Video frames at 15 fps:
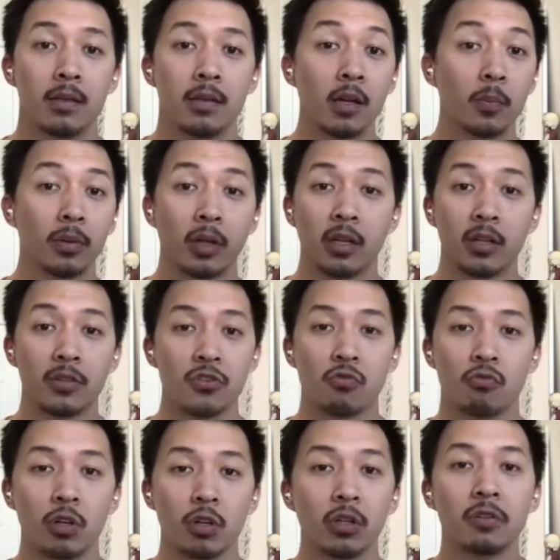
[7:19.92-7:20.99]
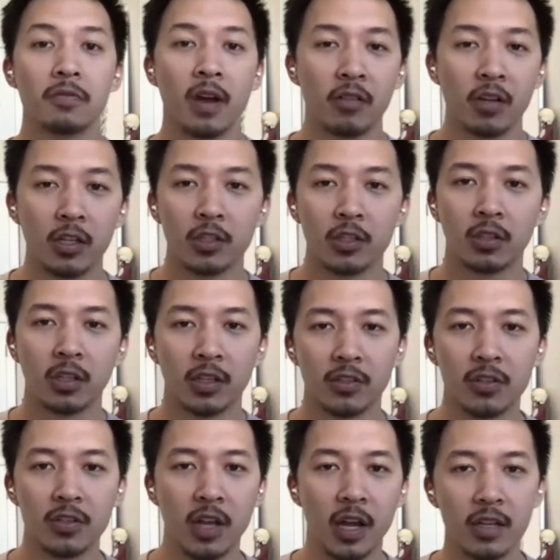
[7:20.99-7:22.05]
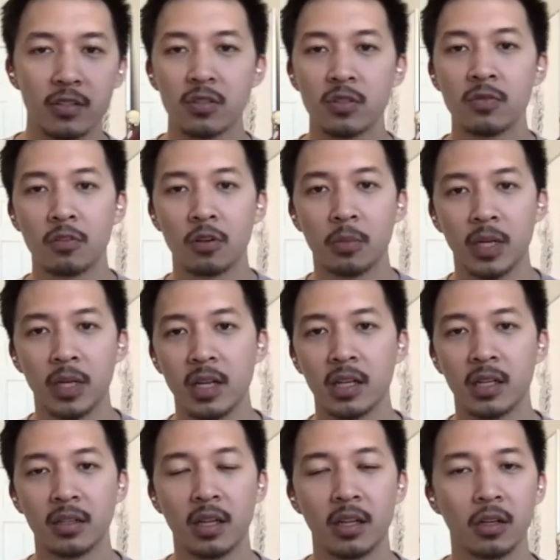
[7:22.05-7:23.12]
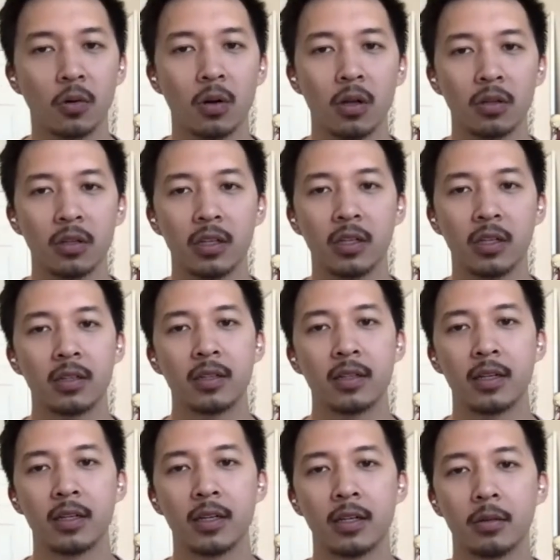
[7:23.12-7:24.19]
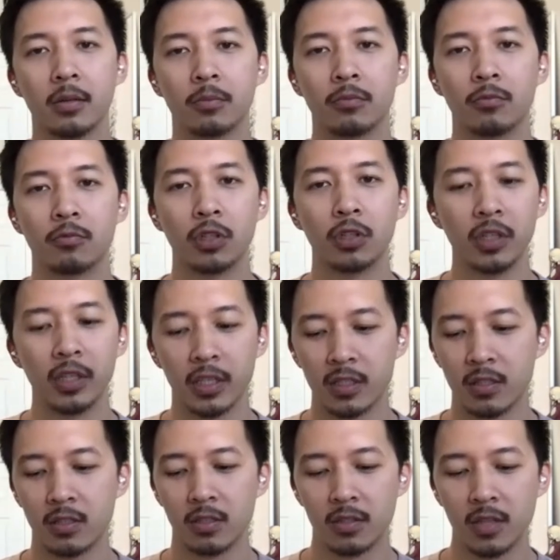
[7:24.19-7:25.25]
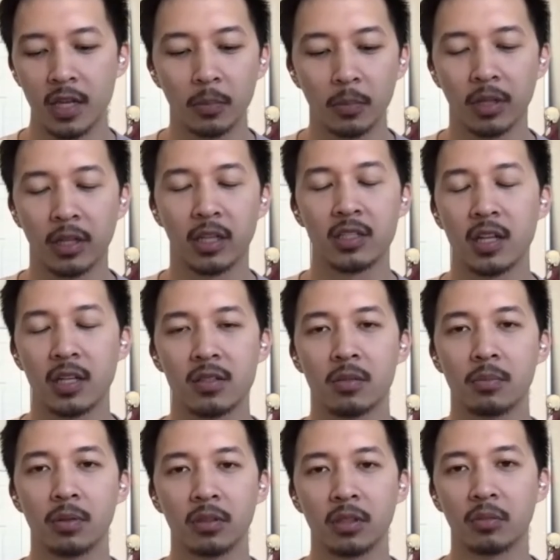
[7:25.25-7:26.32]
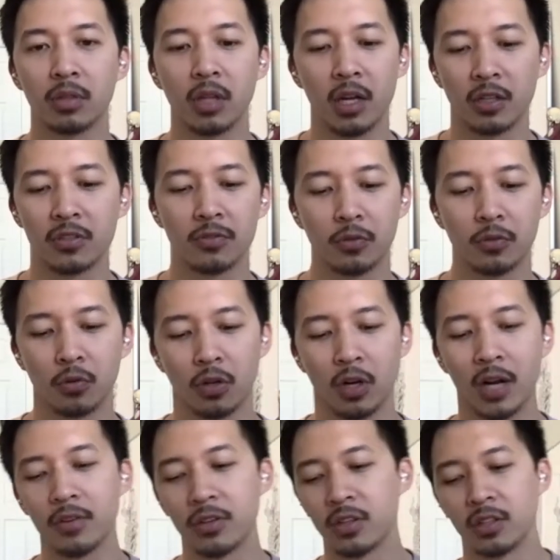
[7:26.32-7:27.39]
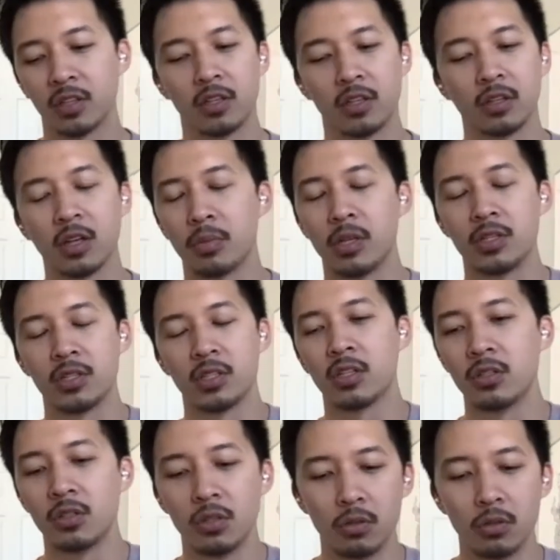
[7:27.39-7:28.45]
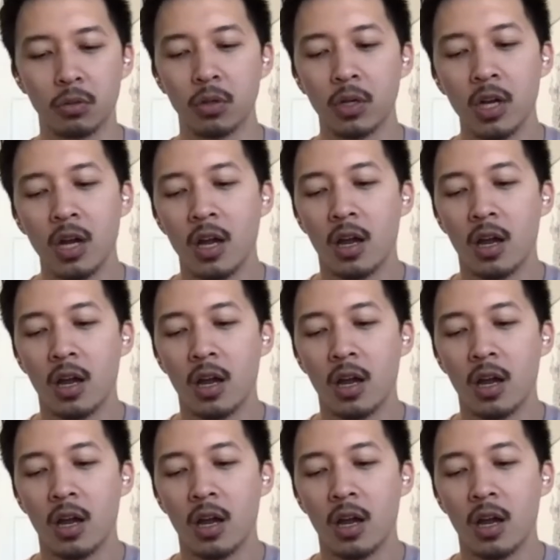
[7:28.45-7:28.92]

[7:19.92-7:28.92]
Data planning is a really foundational exercise for maintaining data quality. Really, data planning sets the building blocks for everything that your company is going to do